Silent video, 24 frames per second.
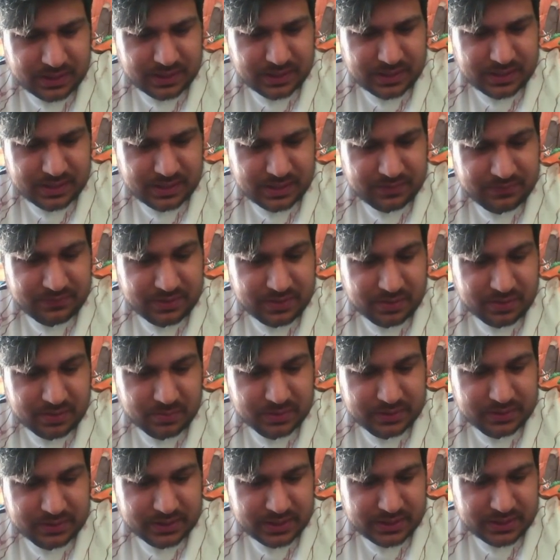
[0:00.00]
If you don't
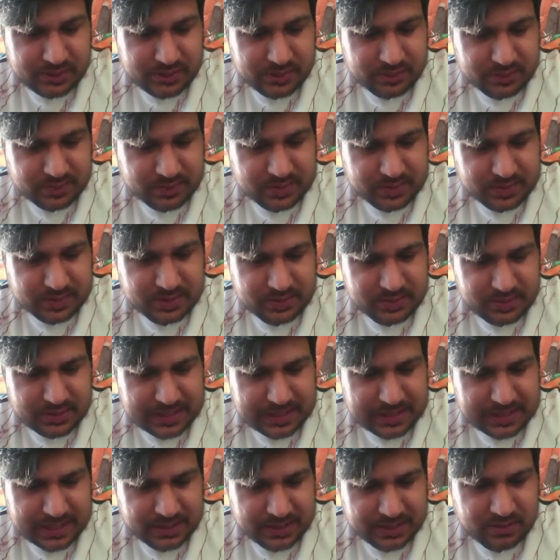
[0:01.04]
want the Endurance, you
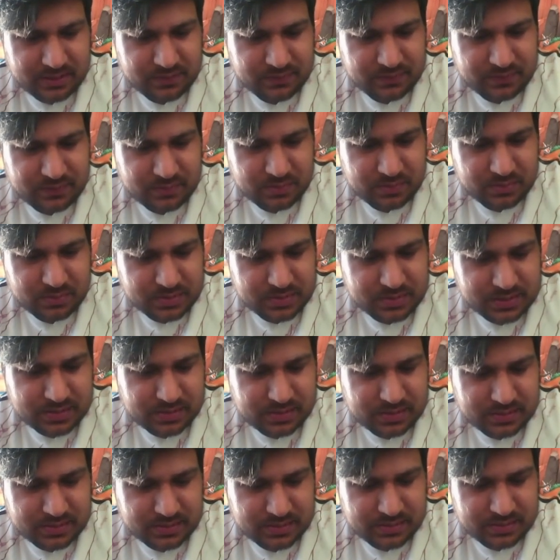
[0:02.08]
can go for Water
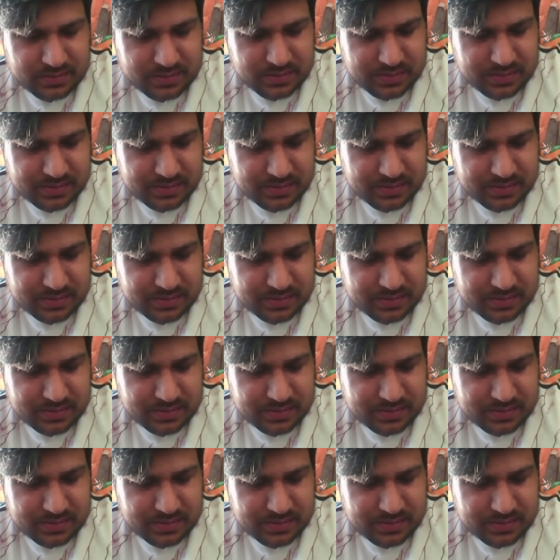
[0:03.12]
Gun,